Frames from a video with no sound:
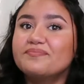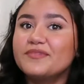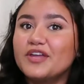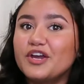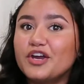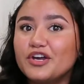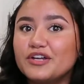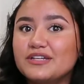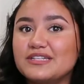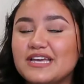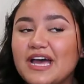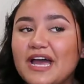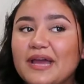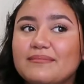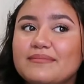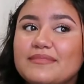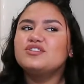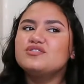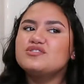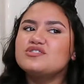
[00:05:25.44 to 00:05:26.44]
a good time.
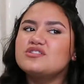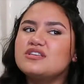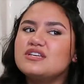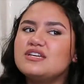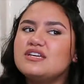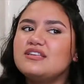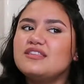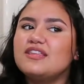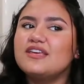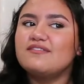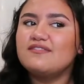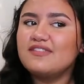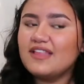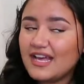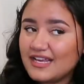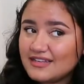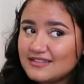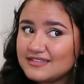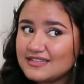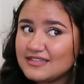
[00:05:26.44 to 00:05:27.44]
Usually they've
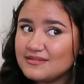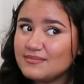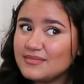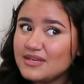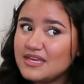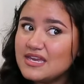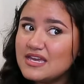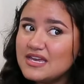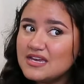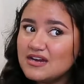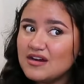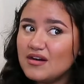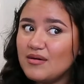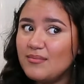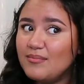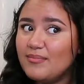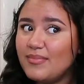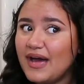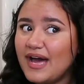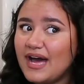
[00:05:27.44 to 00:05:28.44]
lasted me
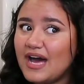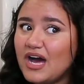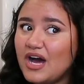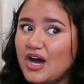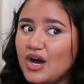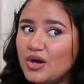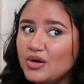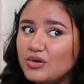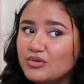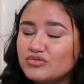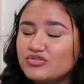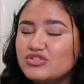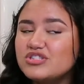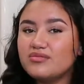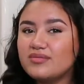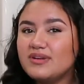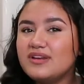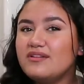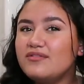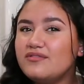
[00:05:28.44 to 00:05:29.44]
about
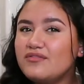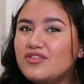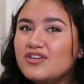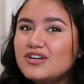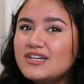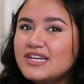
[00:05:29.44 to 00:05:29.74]
3 to 4